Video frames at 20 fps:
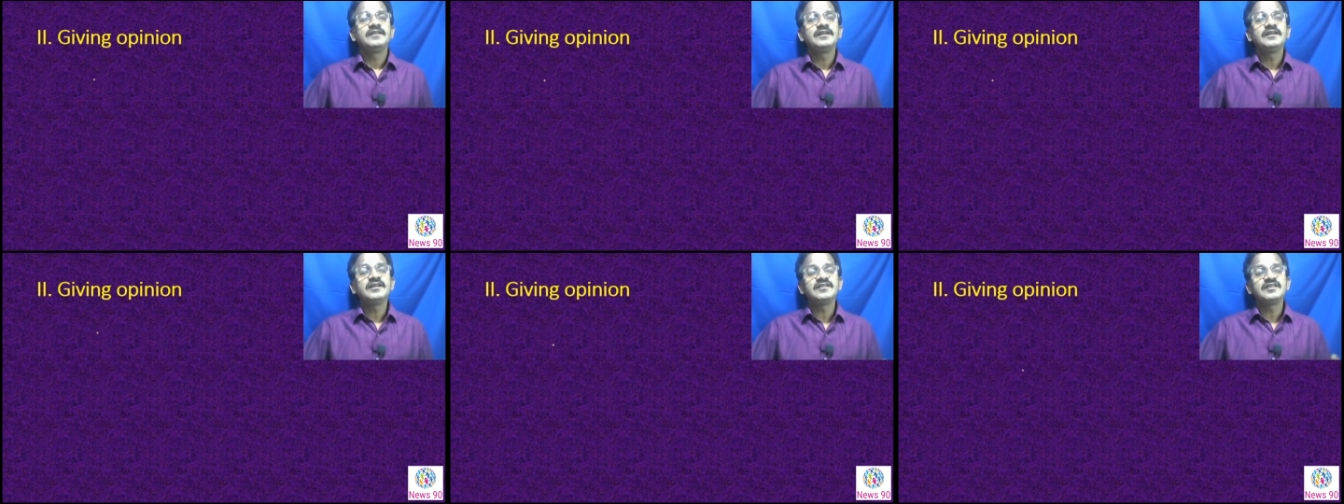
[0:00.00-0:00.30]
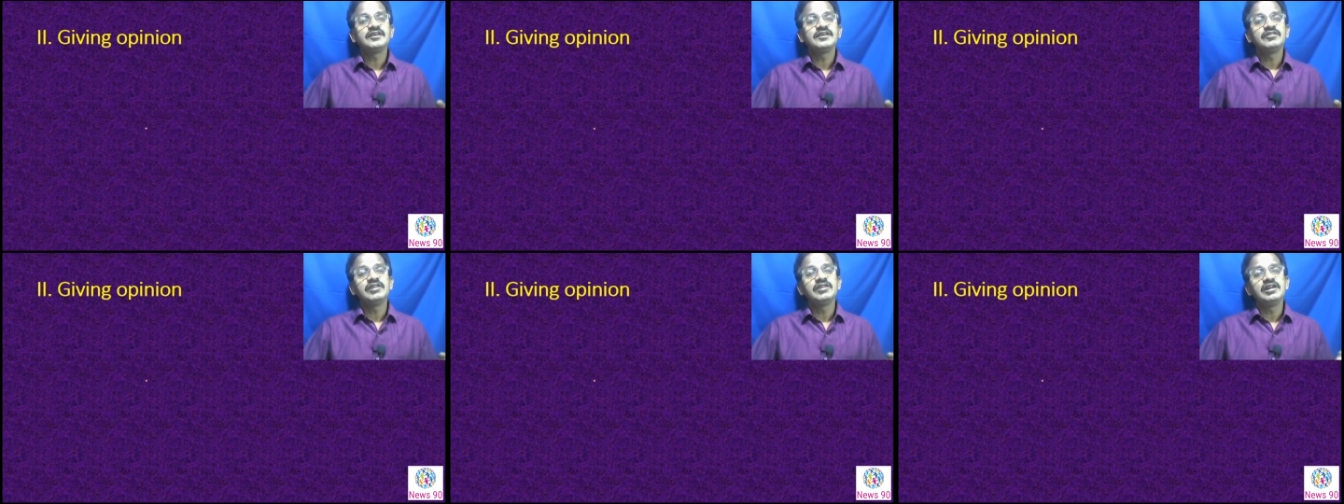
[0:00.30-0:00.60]
there
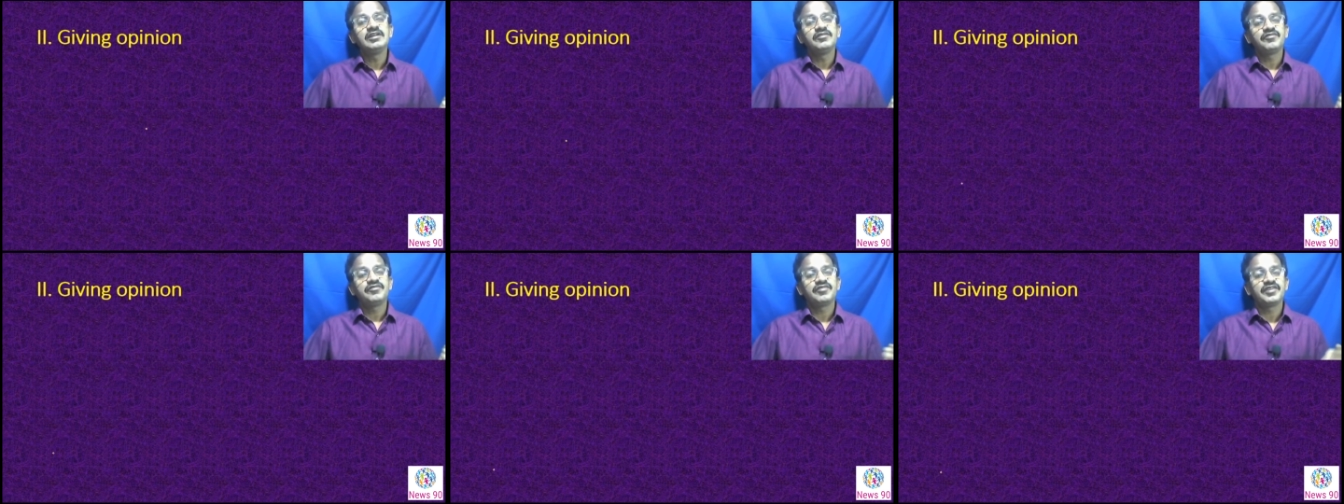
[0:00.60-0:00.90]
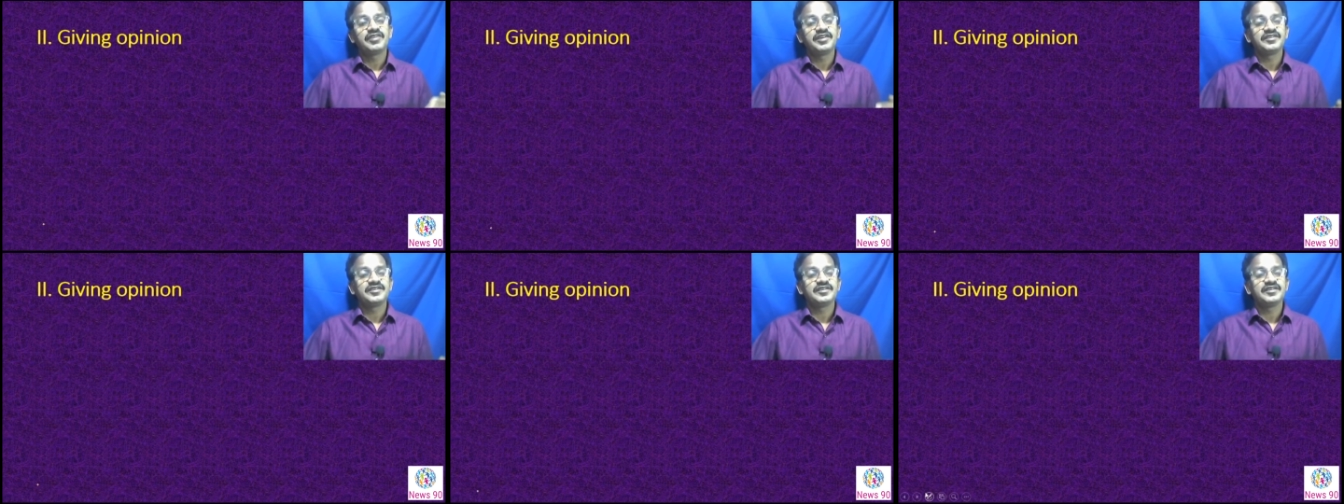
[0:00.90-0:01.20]
are several
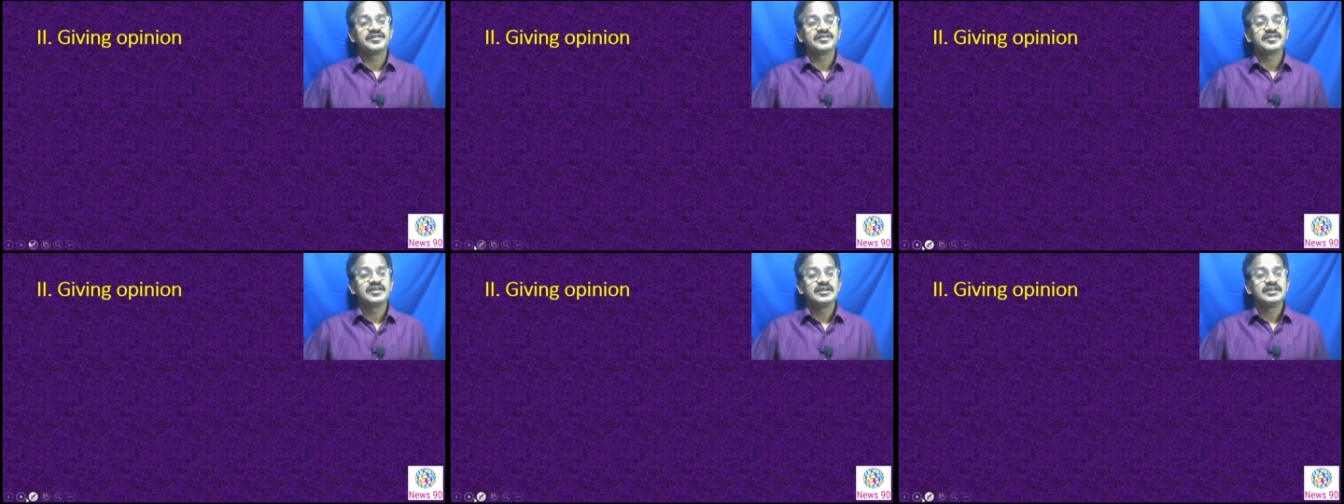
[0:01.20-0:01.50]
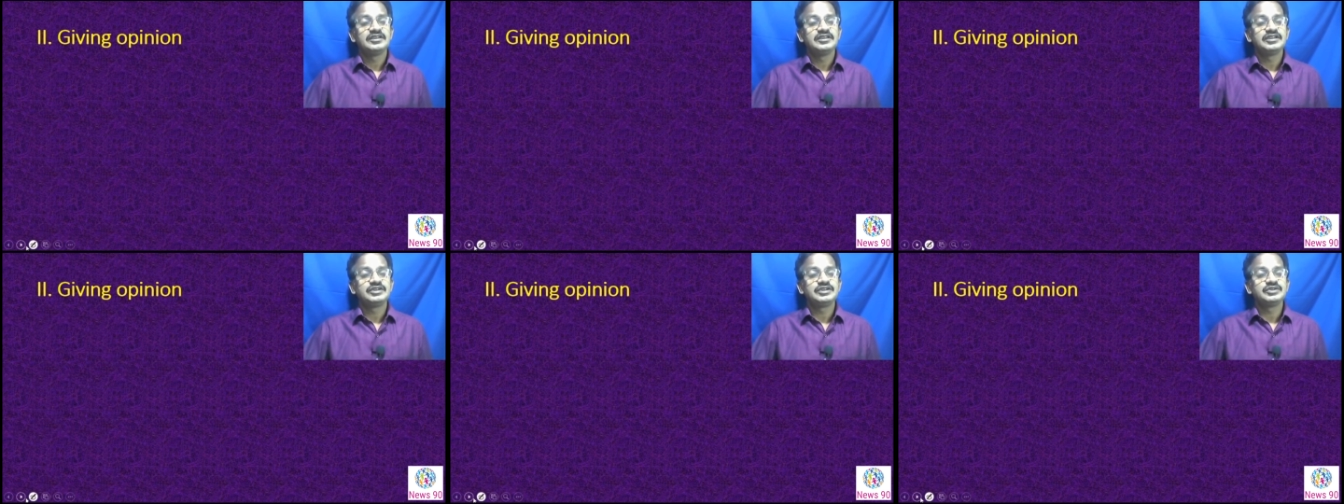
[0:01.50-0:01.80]
phrases
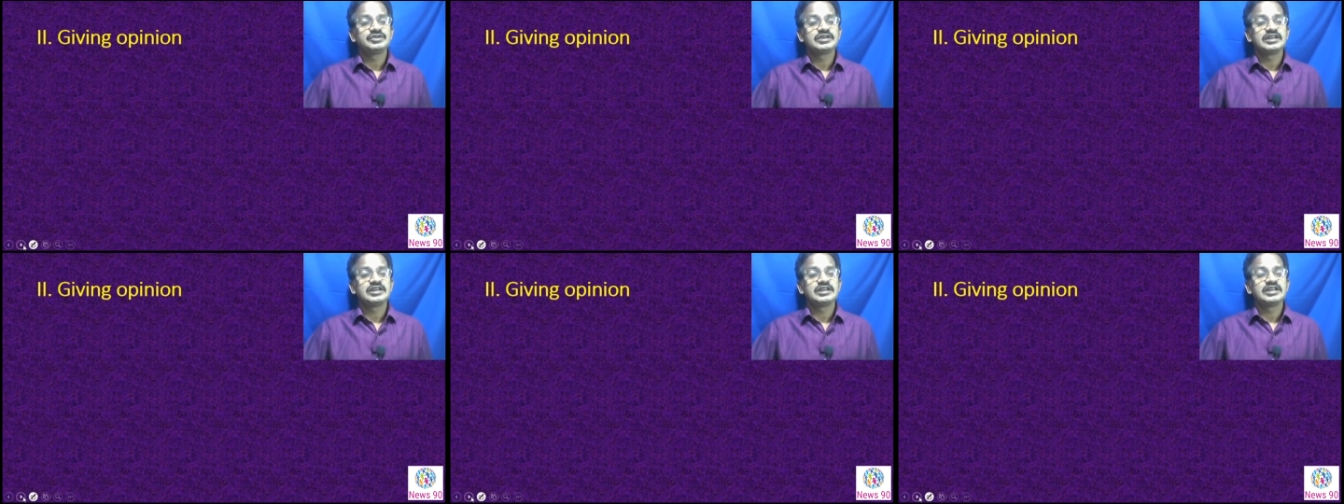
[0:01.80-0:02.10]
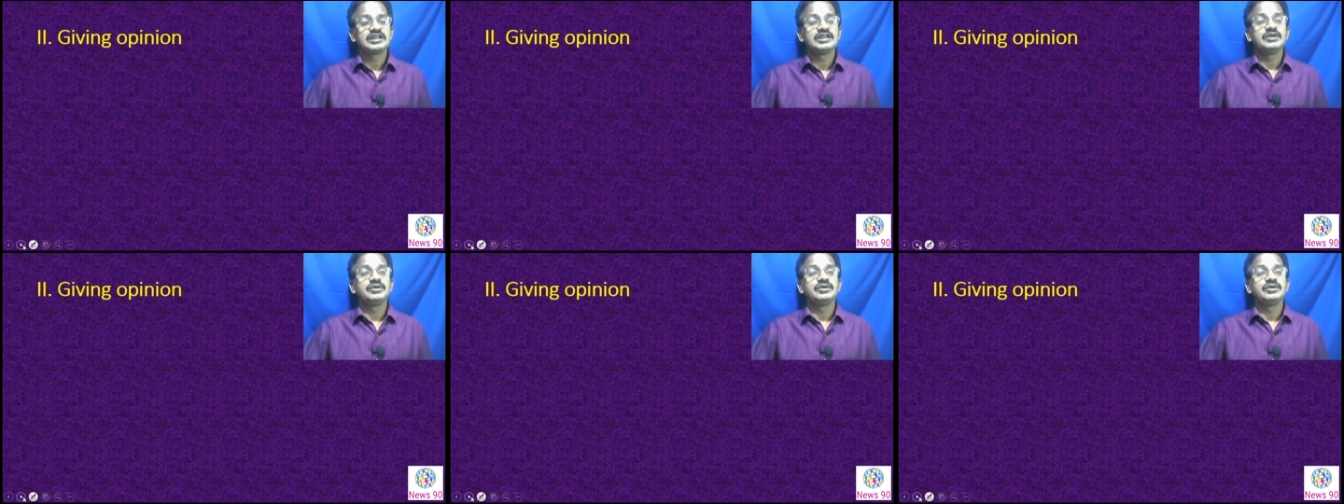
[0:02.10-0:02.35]
that you can